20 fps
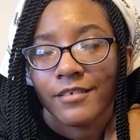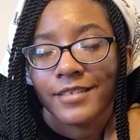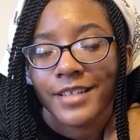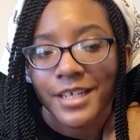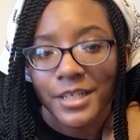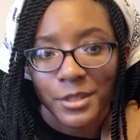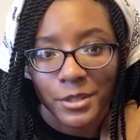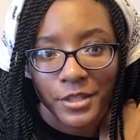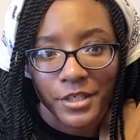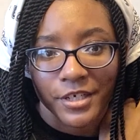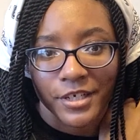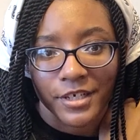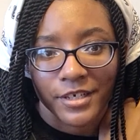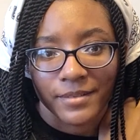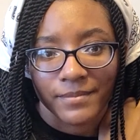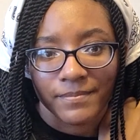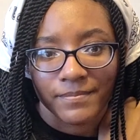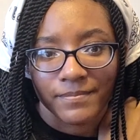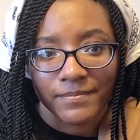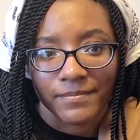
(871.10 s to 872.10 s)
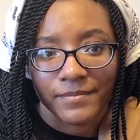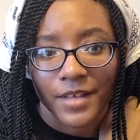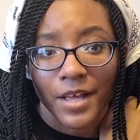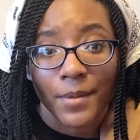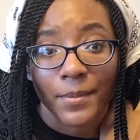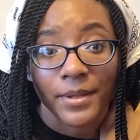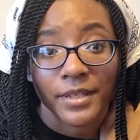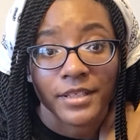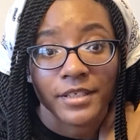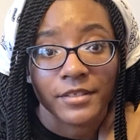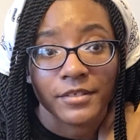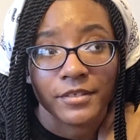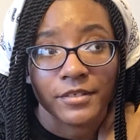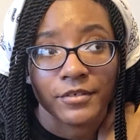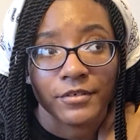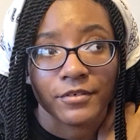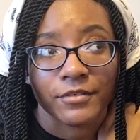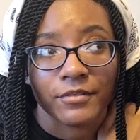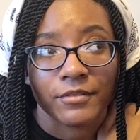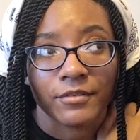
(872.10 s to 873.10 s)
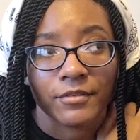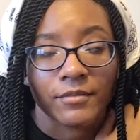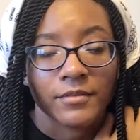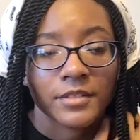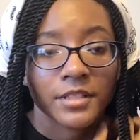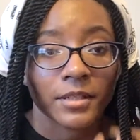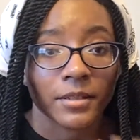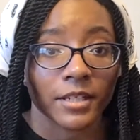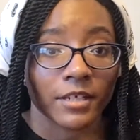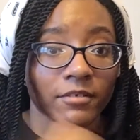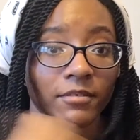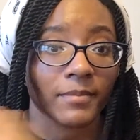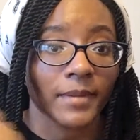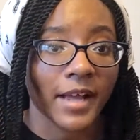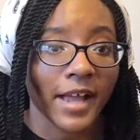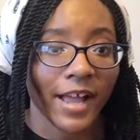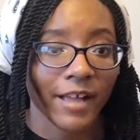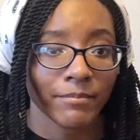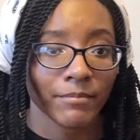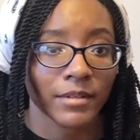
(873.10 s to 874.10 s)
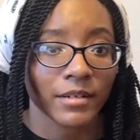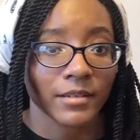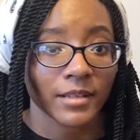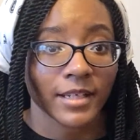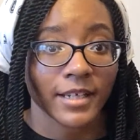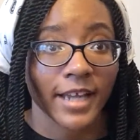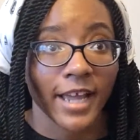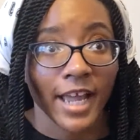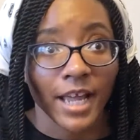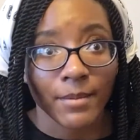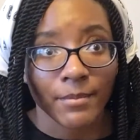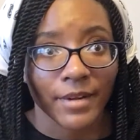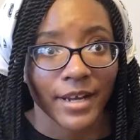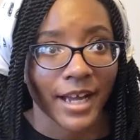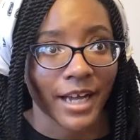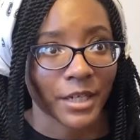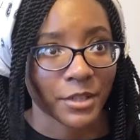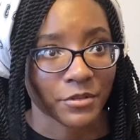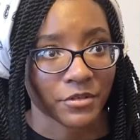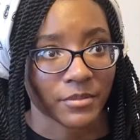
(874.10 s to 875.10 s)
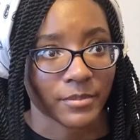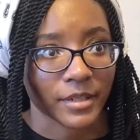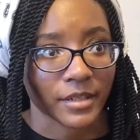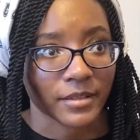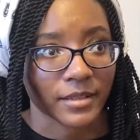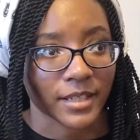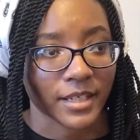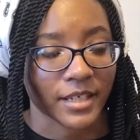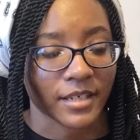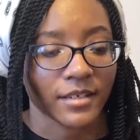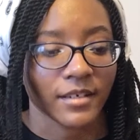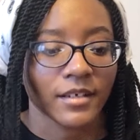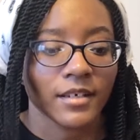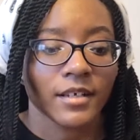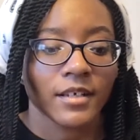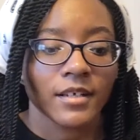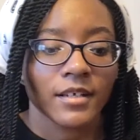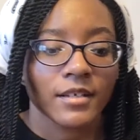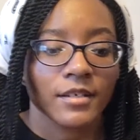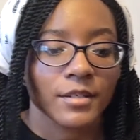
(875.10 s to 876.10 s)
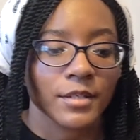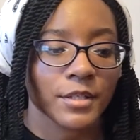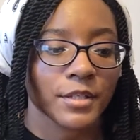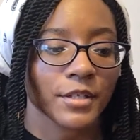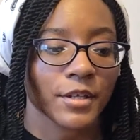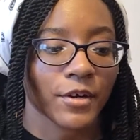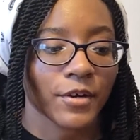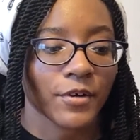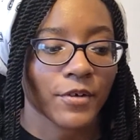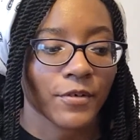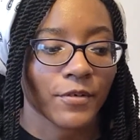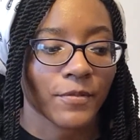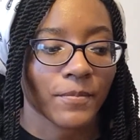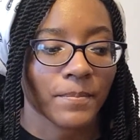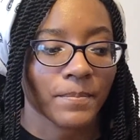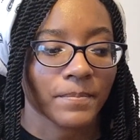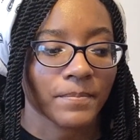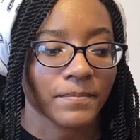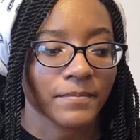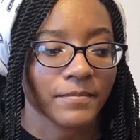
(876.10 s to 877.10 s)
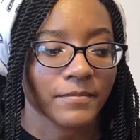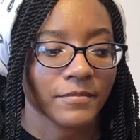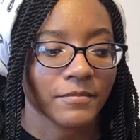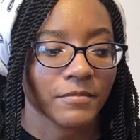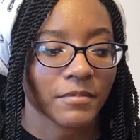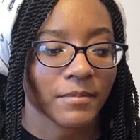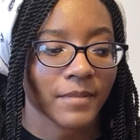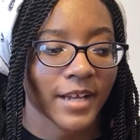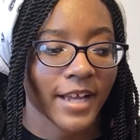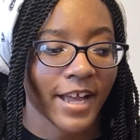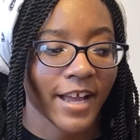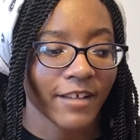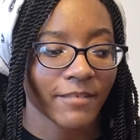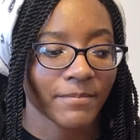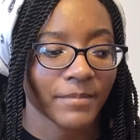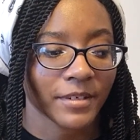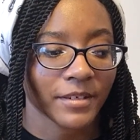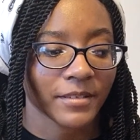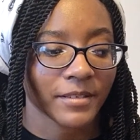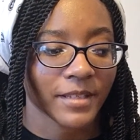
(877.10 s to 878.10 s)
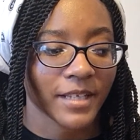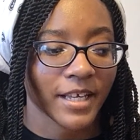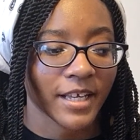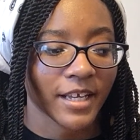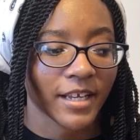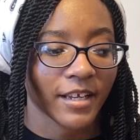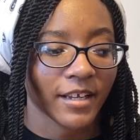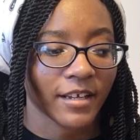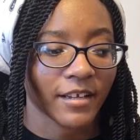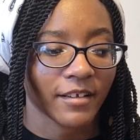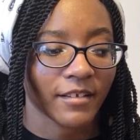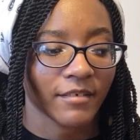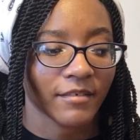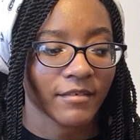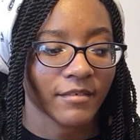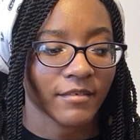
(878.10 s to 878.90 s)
next year, I'm going to do something for my half birthday and my actual birthday. So, for my half birthday,